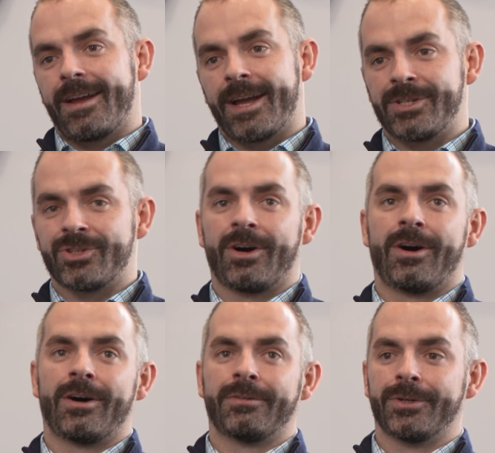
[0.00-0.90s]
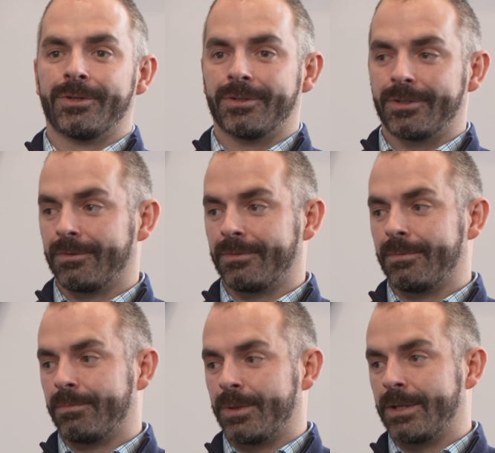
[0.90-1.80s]
HR, and
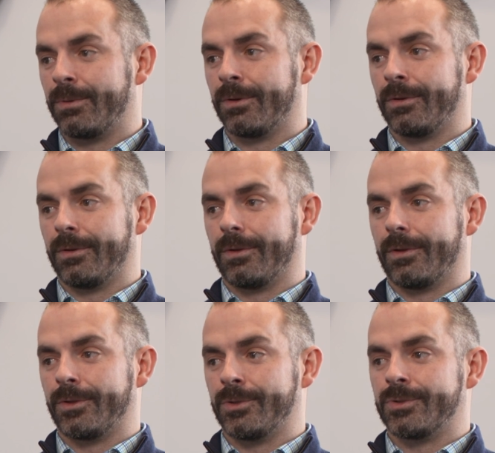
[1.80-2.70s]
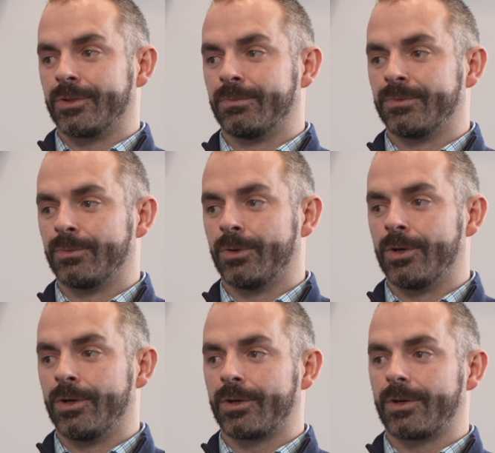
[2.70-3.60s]
people used to come to
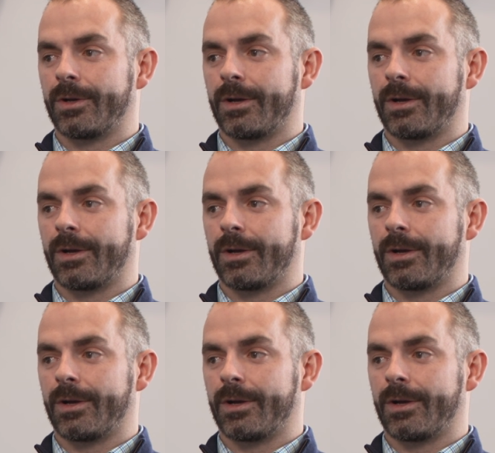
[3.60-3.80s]
work